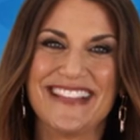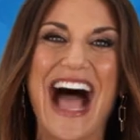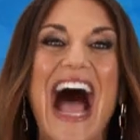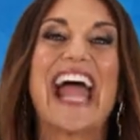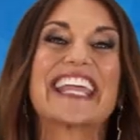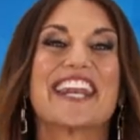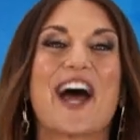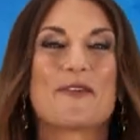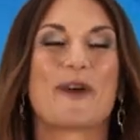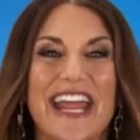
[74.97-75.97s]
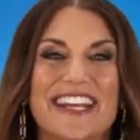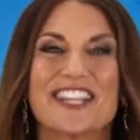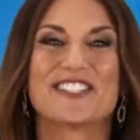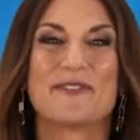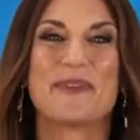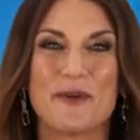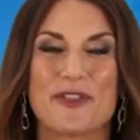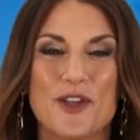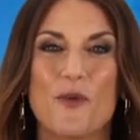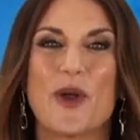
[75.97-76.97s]
I cannot wait to be
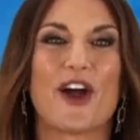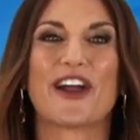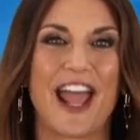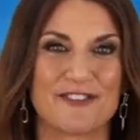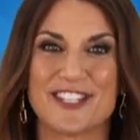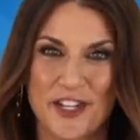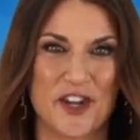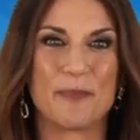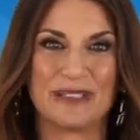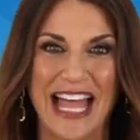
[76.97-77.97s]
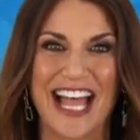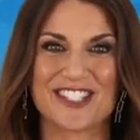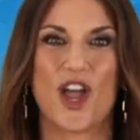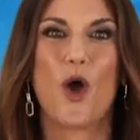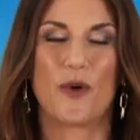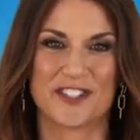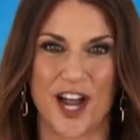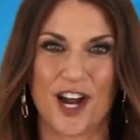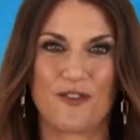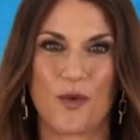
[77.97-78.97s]
with you. We are going to have such a blast with
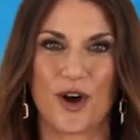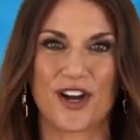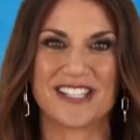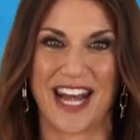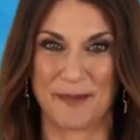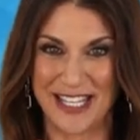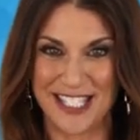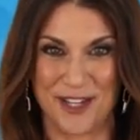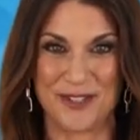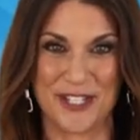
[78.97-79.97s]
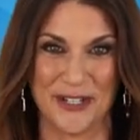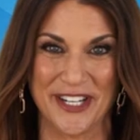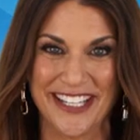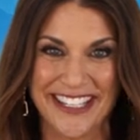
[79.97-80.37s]
Tug of Words, and I'm going to see you soon.